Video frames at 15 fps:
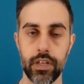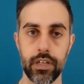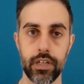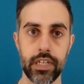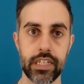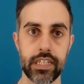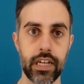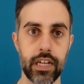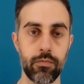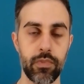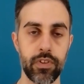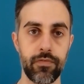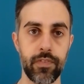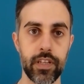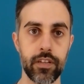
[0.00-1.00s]
is done
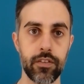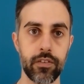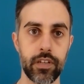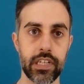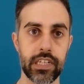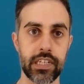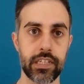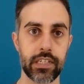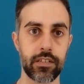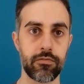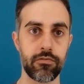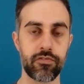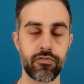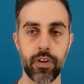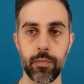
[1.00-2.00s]
with video is to
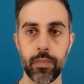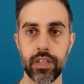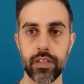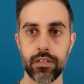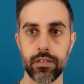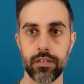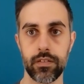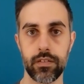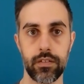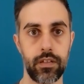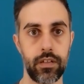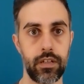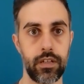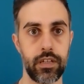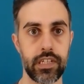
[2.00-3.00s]
stream it
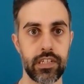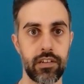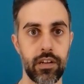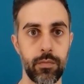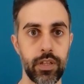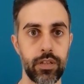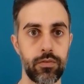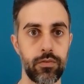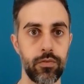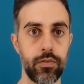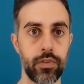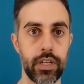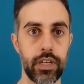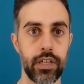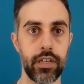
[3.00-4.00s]
to
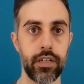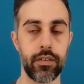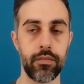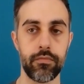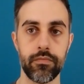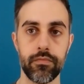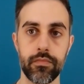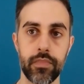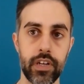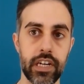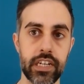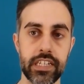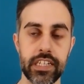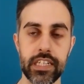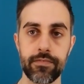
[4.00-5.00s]
the rear
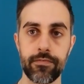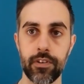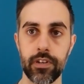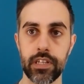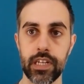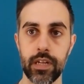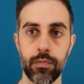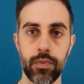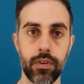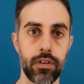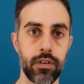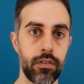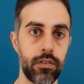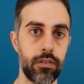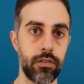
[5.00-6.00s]
seats, for
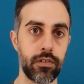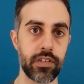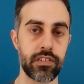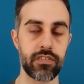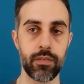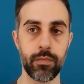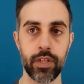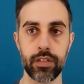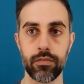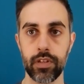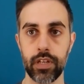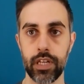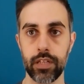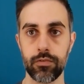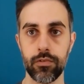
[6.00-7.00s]
example, or stream it to the
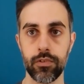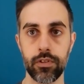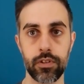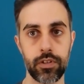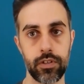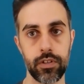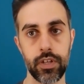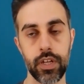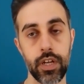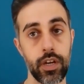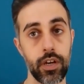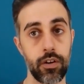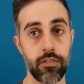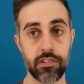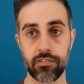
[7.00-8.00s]
network,
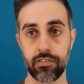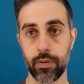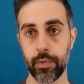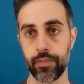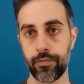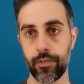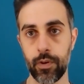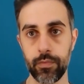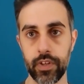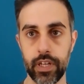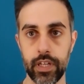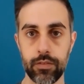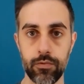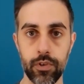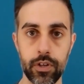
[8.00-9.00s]
or stream it from the
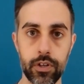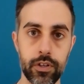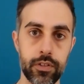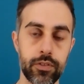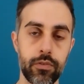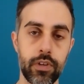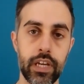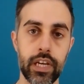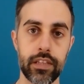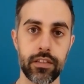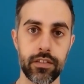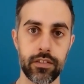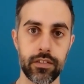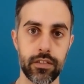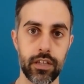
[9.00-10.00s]
network to get
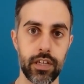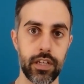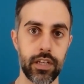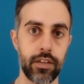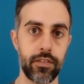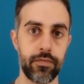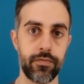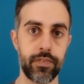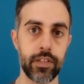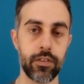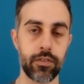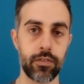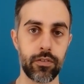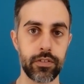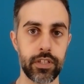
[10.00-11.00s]
video
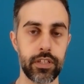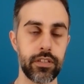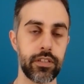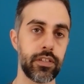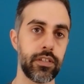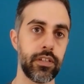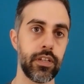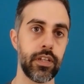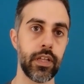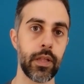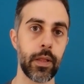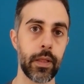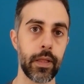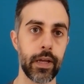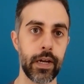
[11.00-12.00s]
content
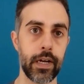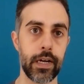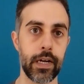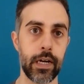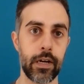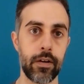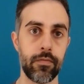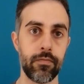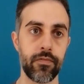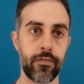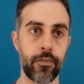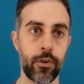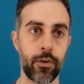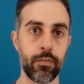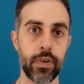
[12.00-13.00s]

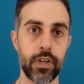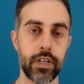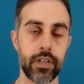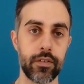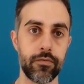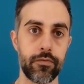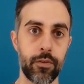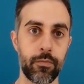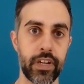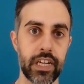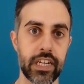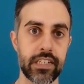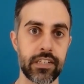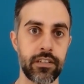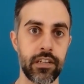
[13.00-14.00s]
from an
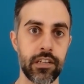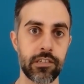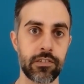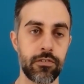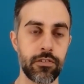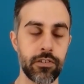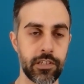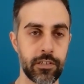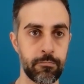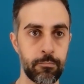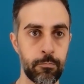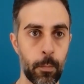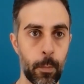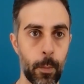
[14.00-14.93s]
external source.